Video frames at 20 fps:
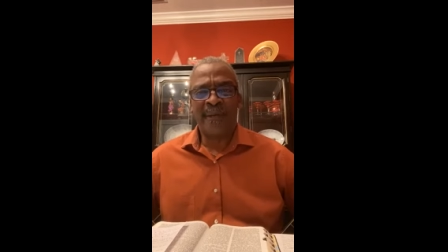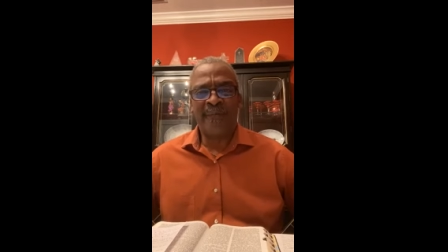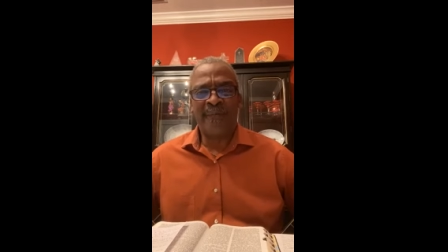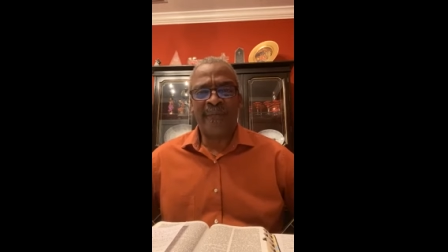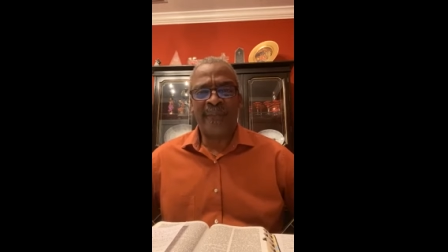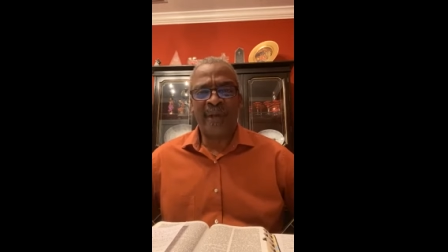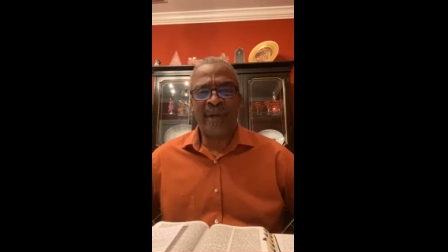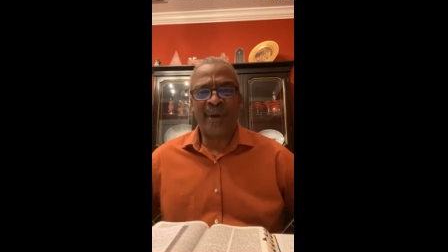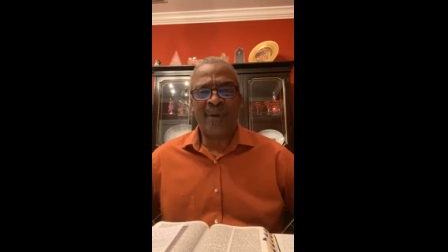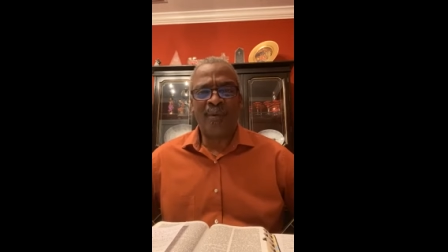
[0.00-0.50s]

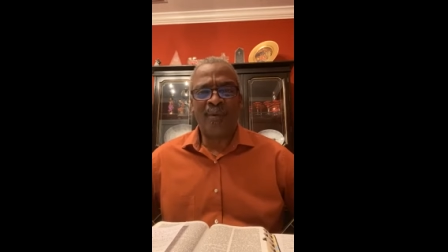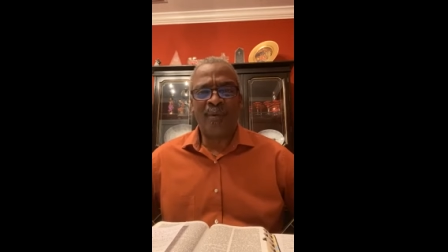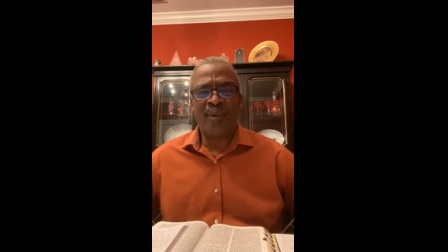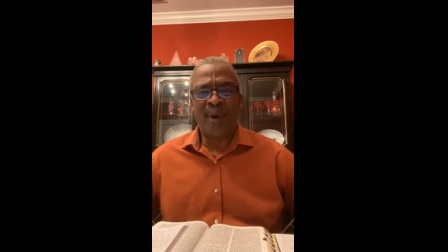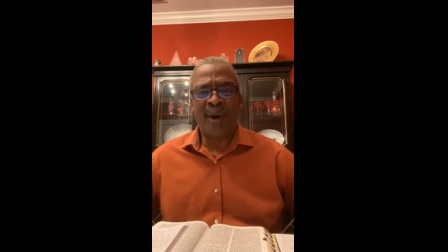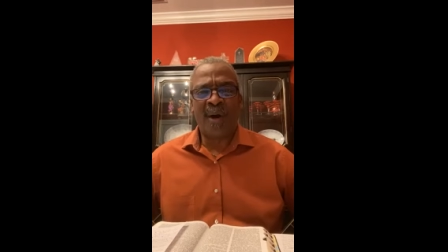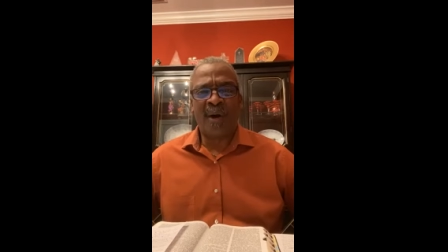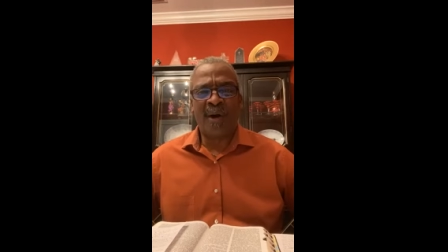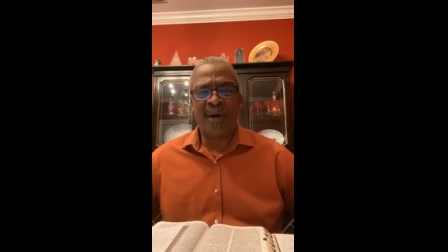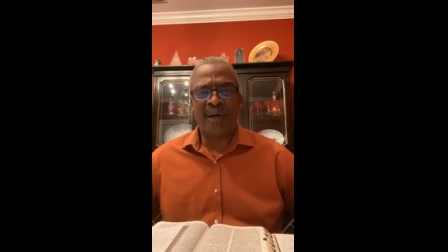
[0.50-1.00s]
there
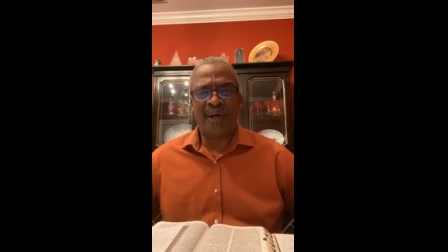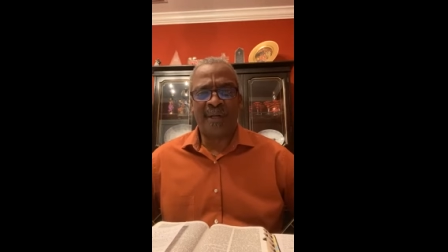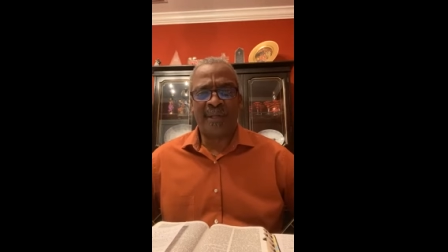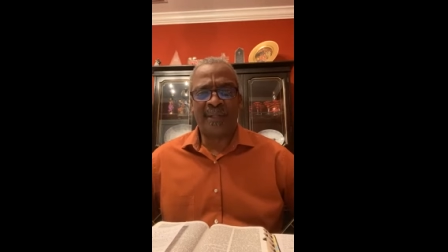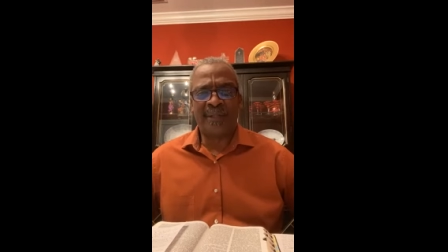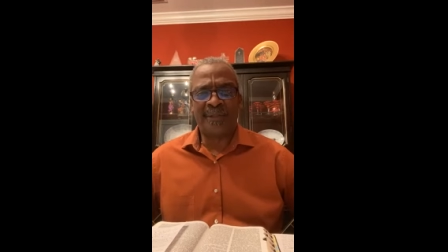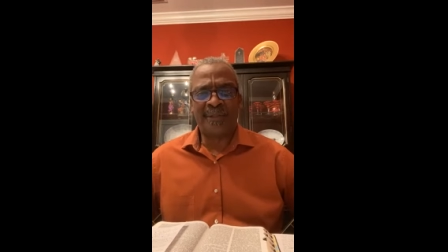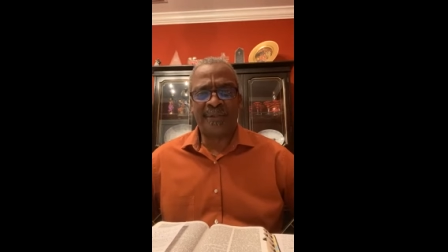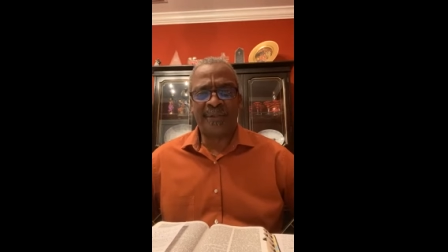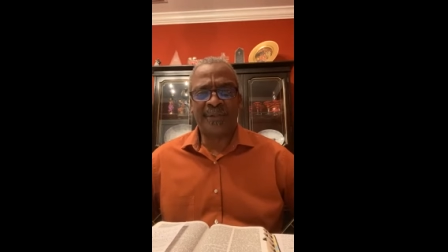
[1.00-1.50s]

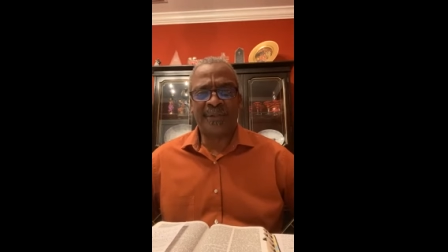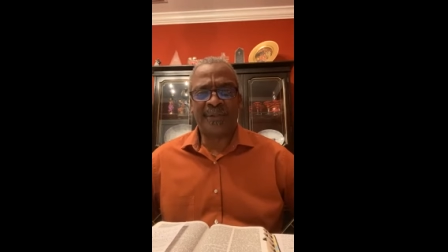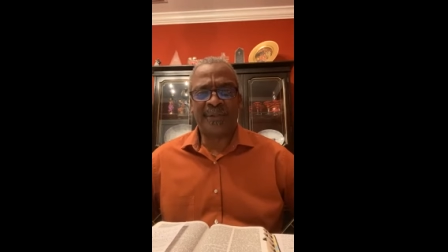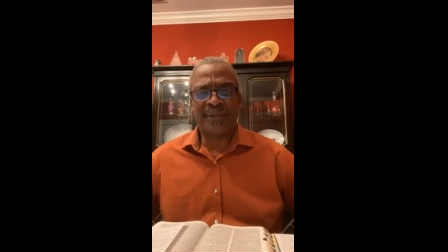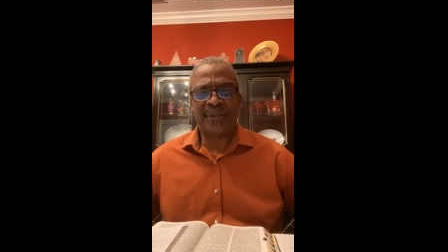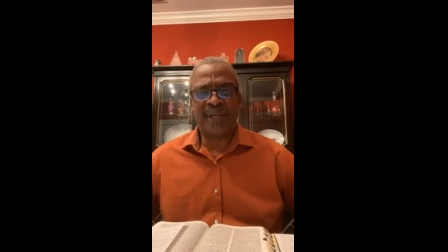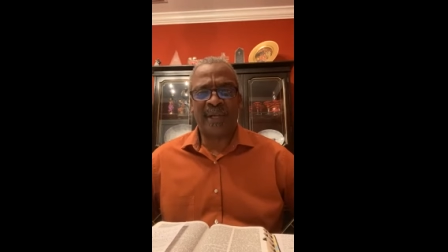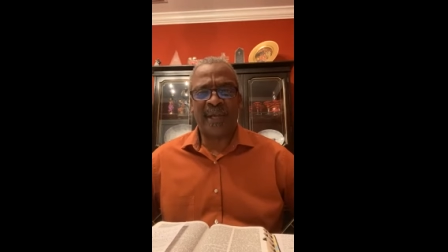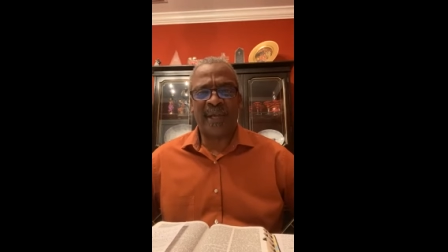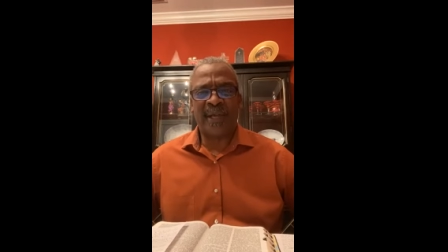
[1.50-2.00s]

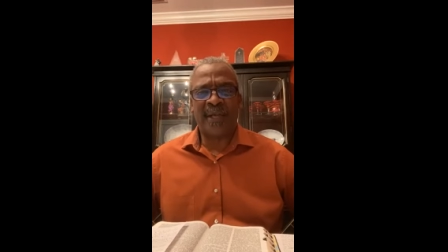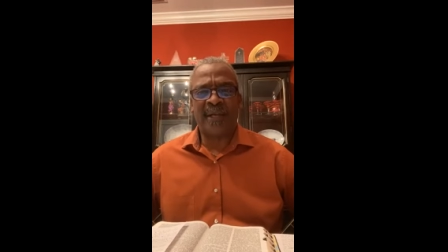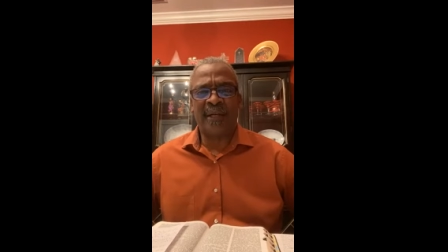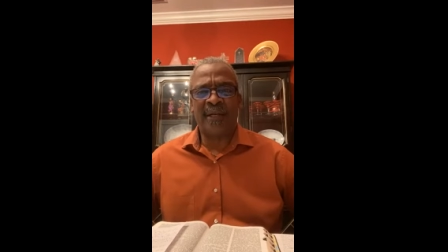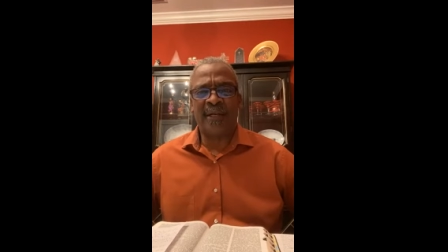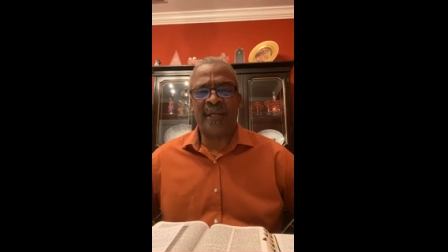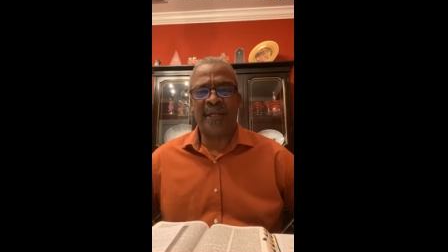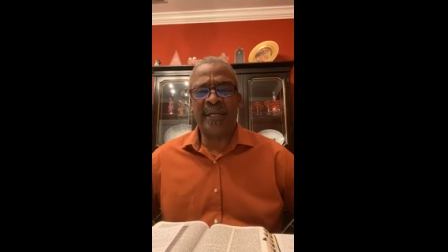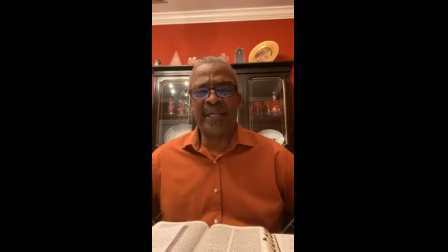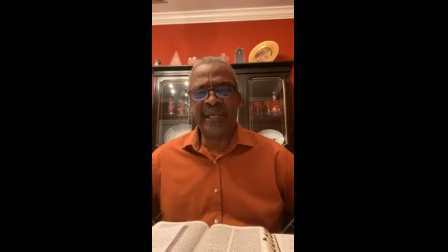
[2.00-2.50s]
was
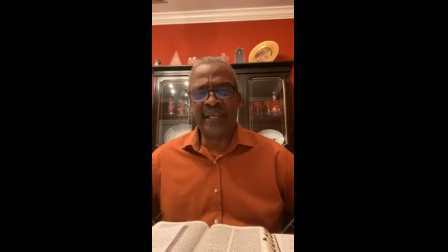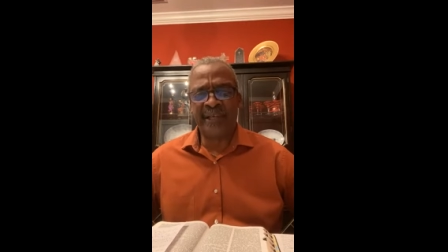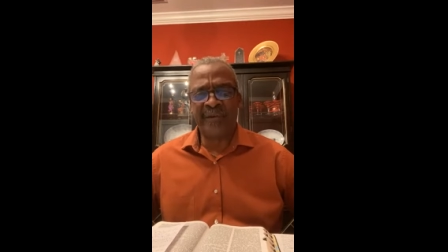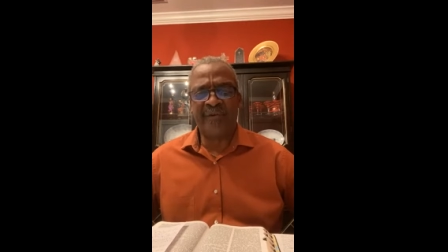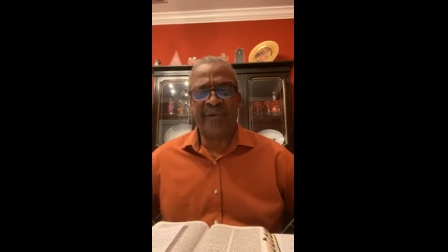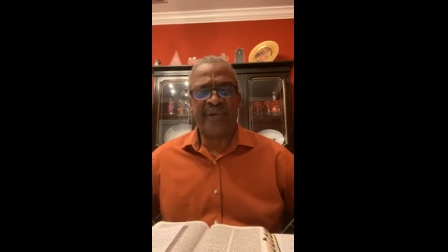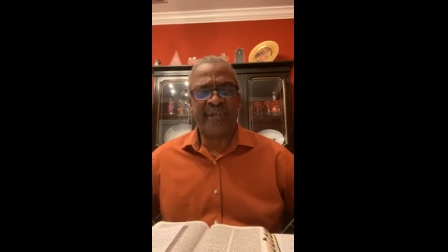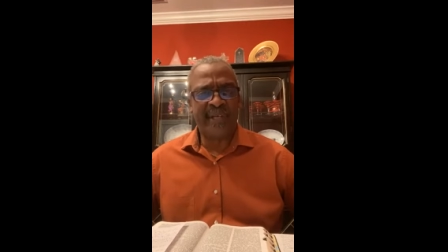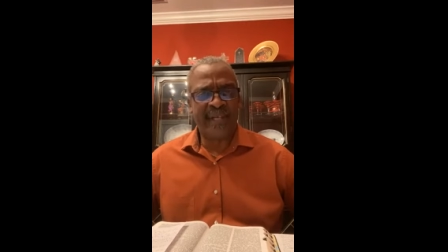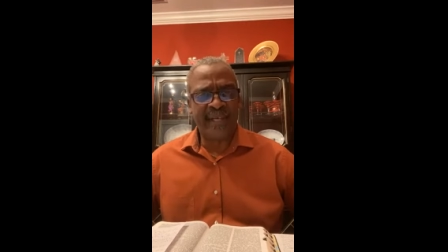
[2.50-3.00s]

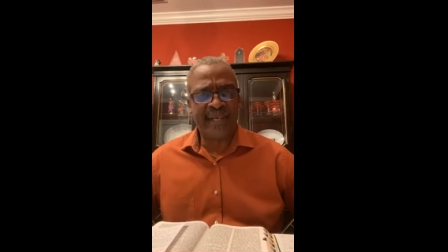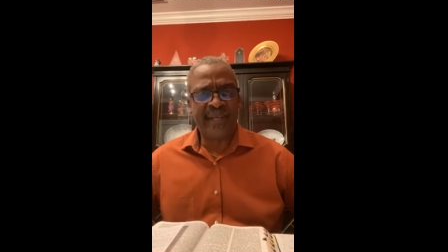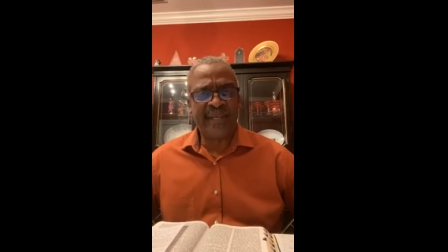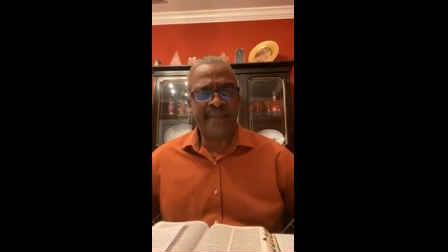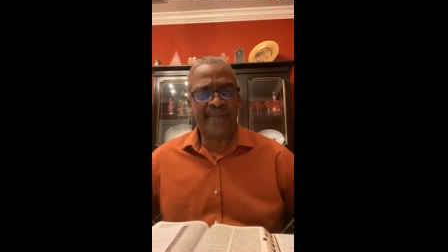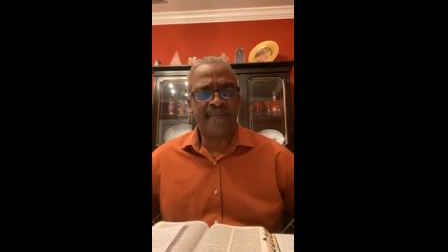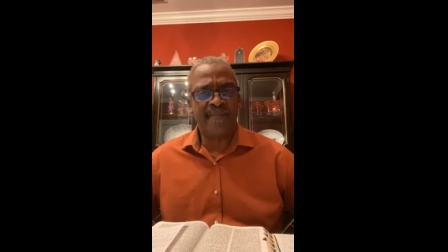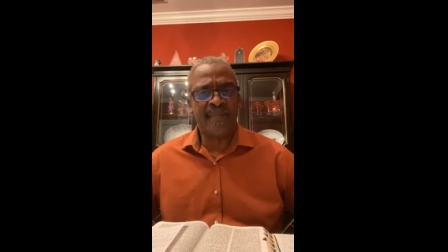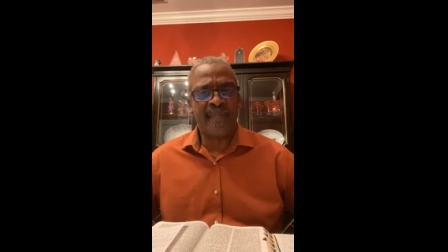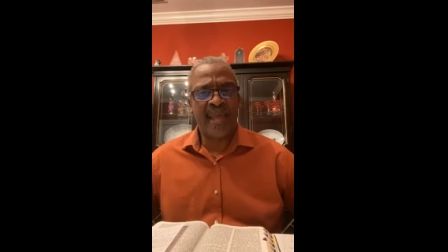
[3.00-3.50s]

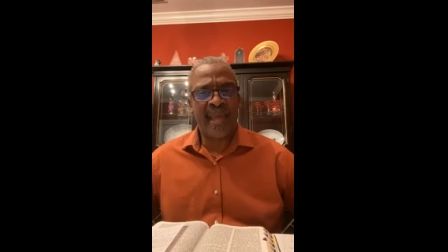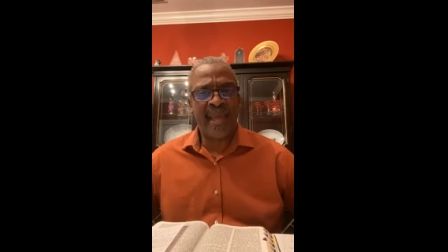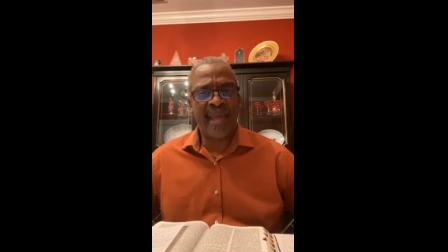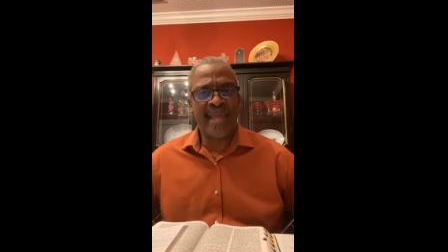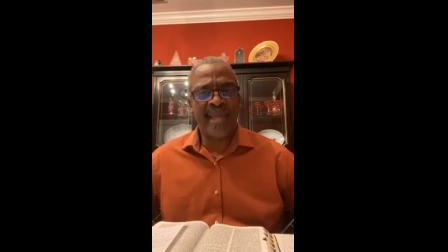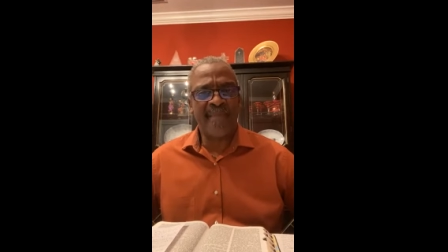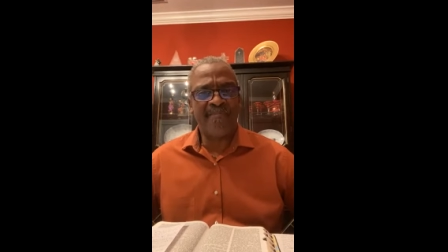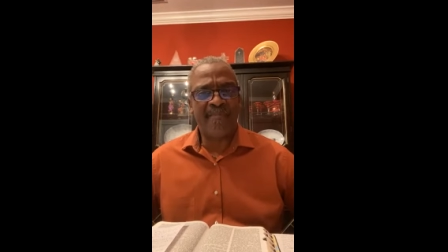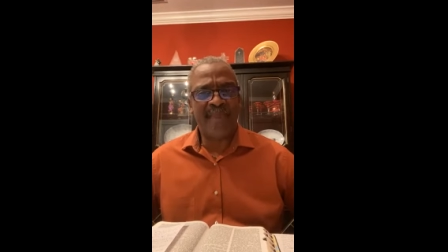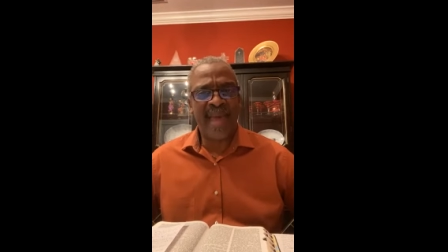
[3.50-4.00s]
literally
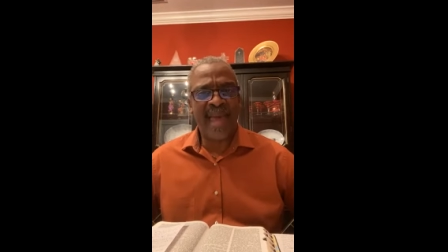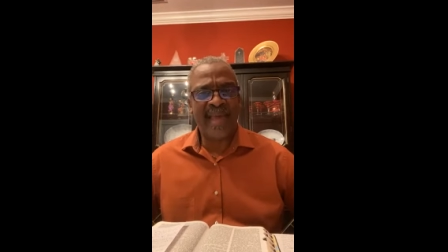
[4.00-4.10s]
a